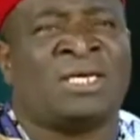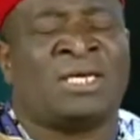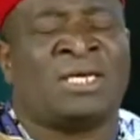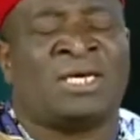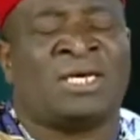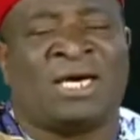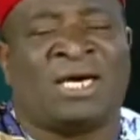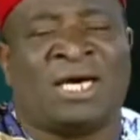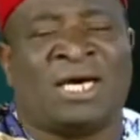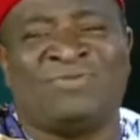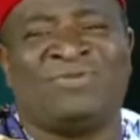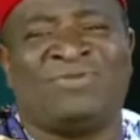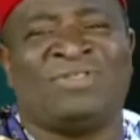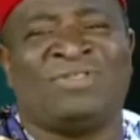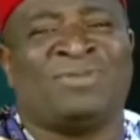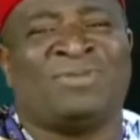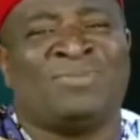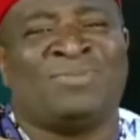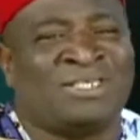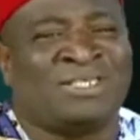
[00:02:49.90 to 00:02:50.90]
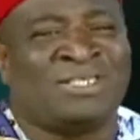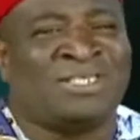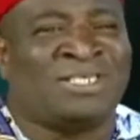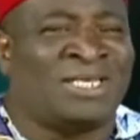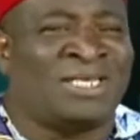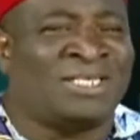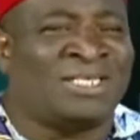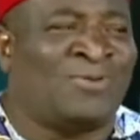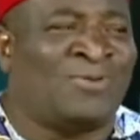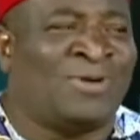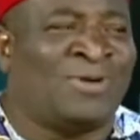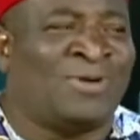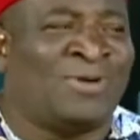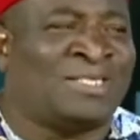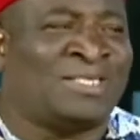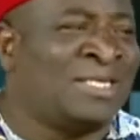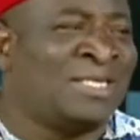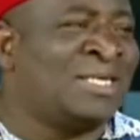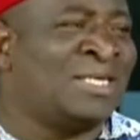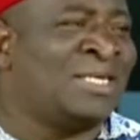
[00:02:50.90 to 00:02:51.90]
And even the musicians that we are
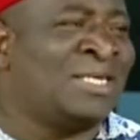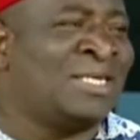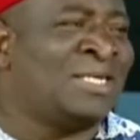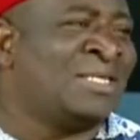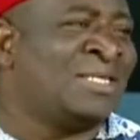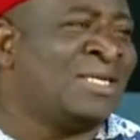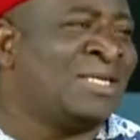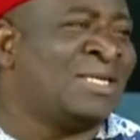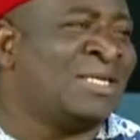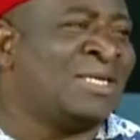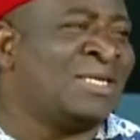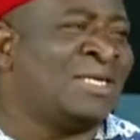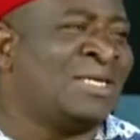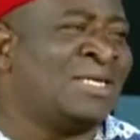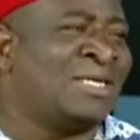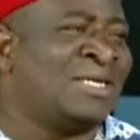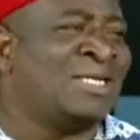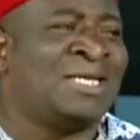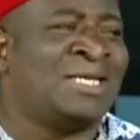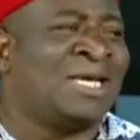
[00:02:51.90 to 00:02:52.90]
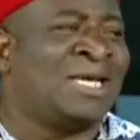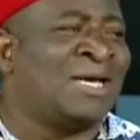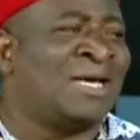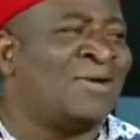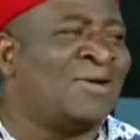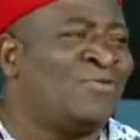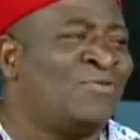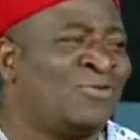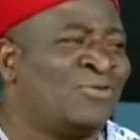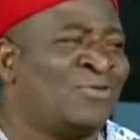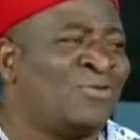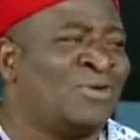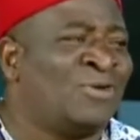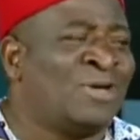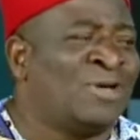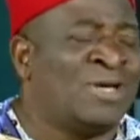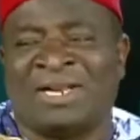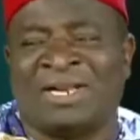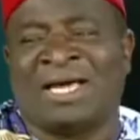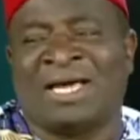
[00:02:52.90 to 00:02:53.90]
singing, in their view, in
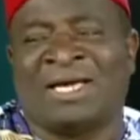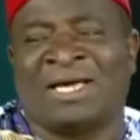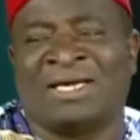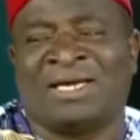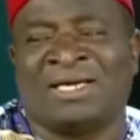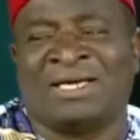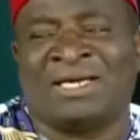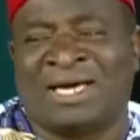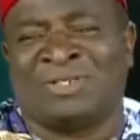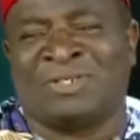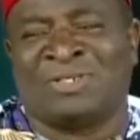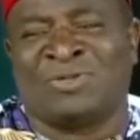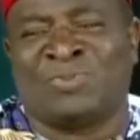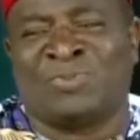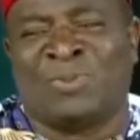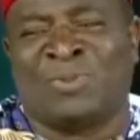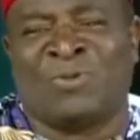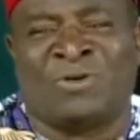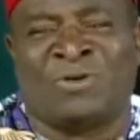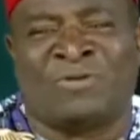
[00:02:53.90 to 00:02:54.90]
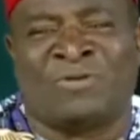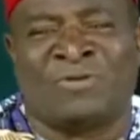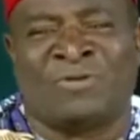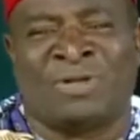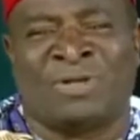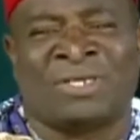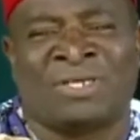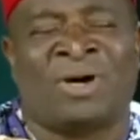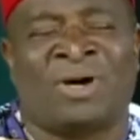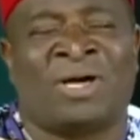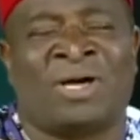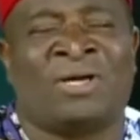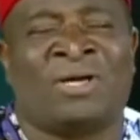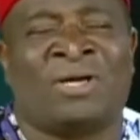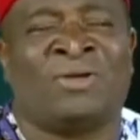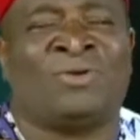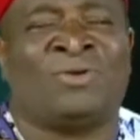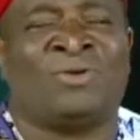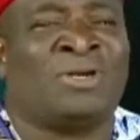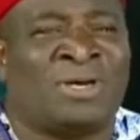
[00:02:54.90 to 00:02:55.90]
fact, I spoke with one of them. I said, "What,
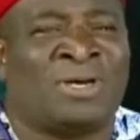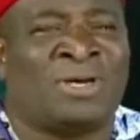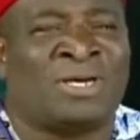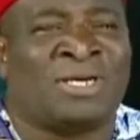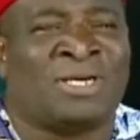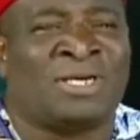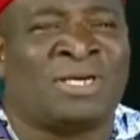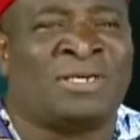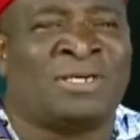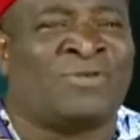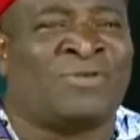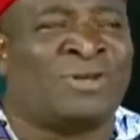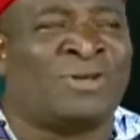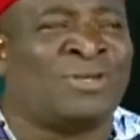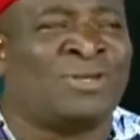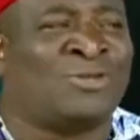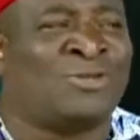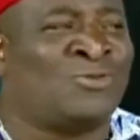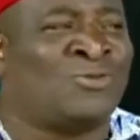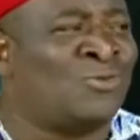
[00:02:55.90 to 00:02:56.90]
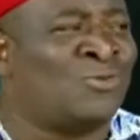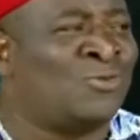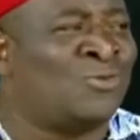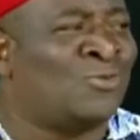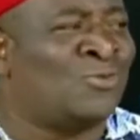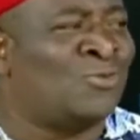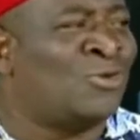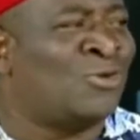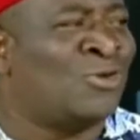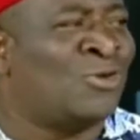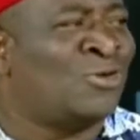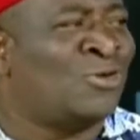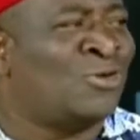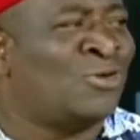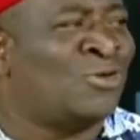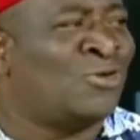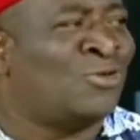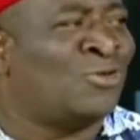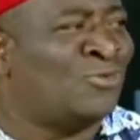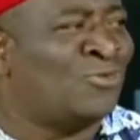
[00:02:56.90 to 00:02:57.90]
you were only making reference to
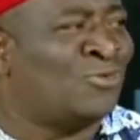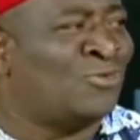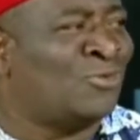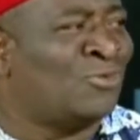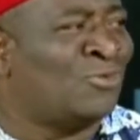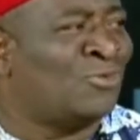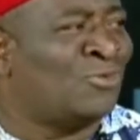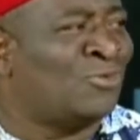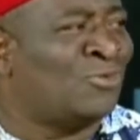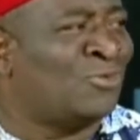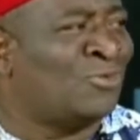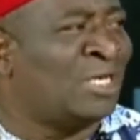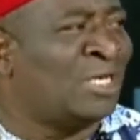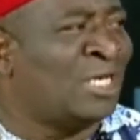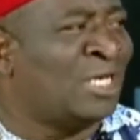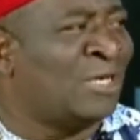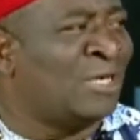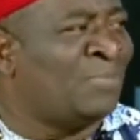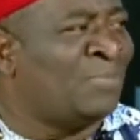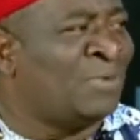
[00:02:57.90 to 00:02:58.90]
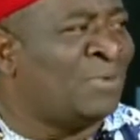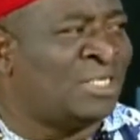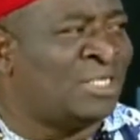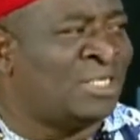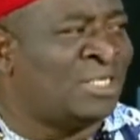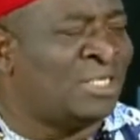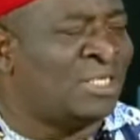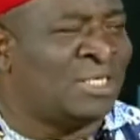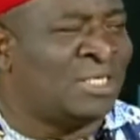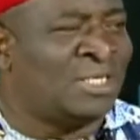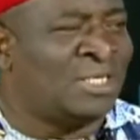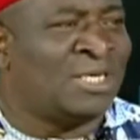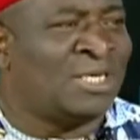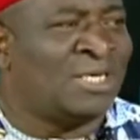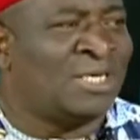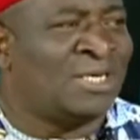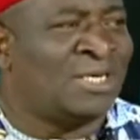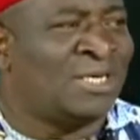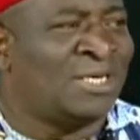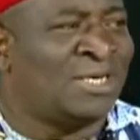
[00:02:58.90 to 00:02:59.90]
APC
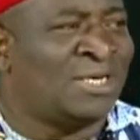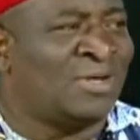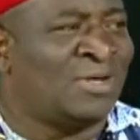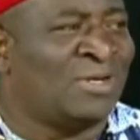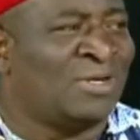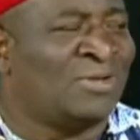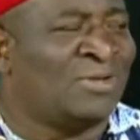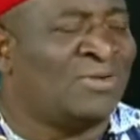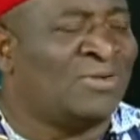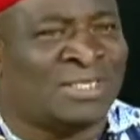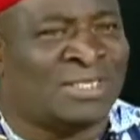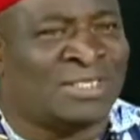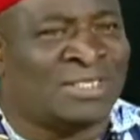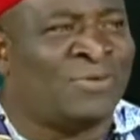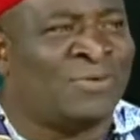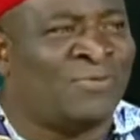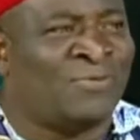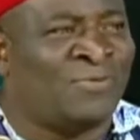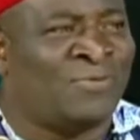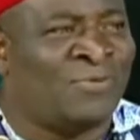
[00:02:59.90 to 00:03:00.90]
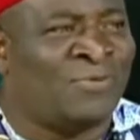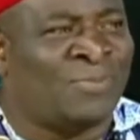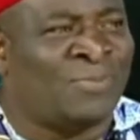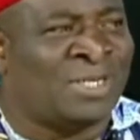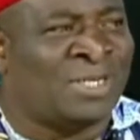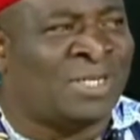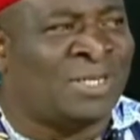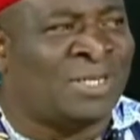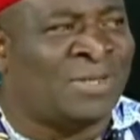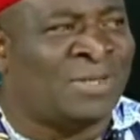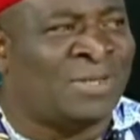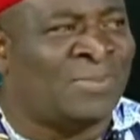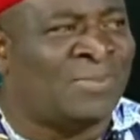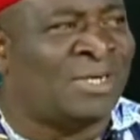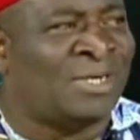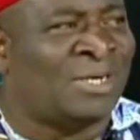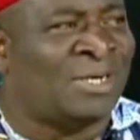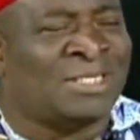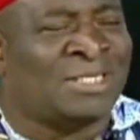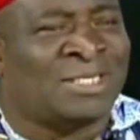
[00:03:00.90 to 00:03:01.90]
when you are singing for PDP?
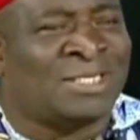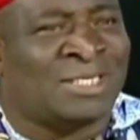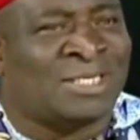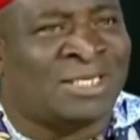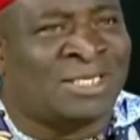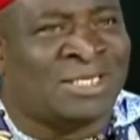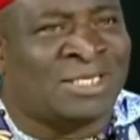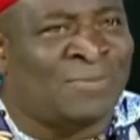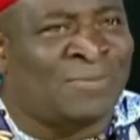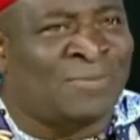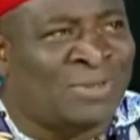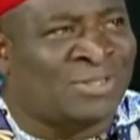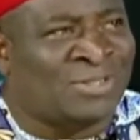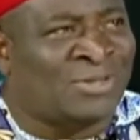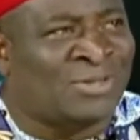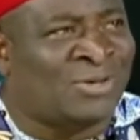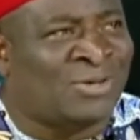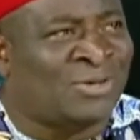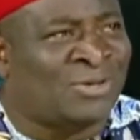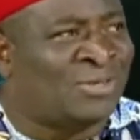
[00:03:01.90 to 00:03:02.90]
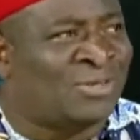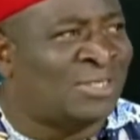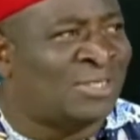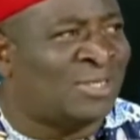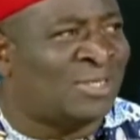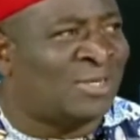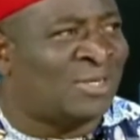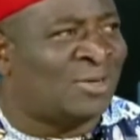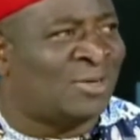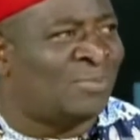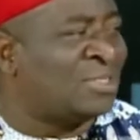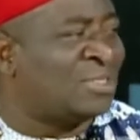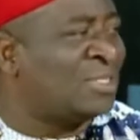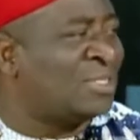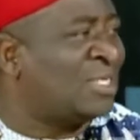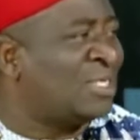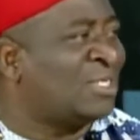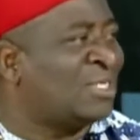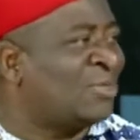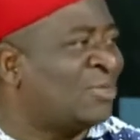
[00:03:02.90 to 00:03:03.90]
Is APC not?
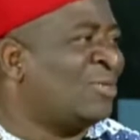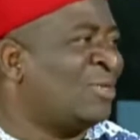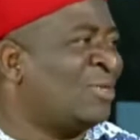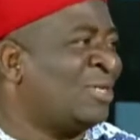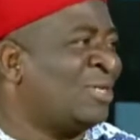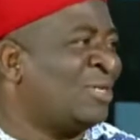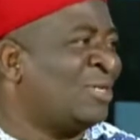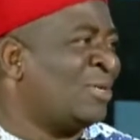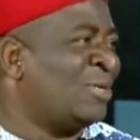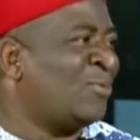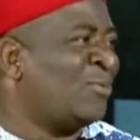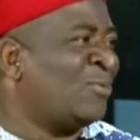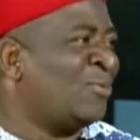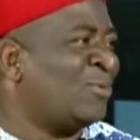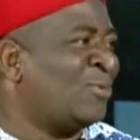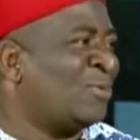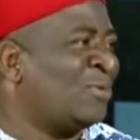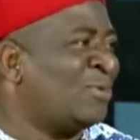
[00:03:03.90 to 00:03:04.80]
Say he doesn't know any other one."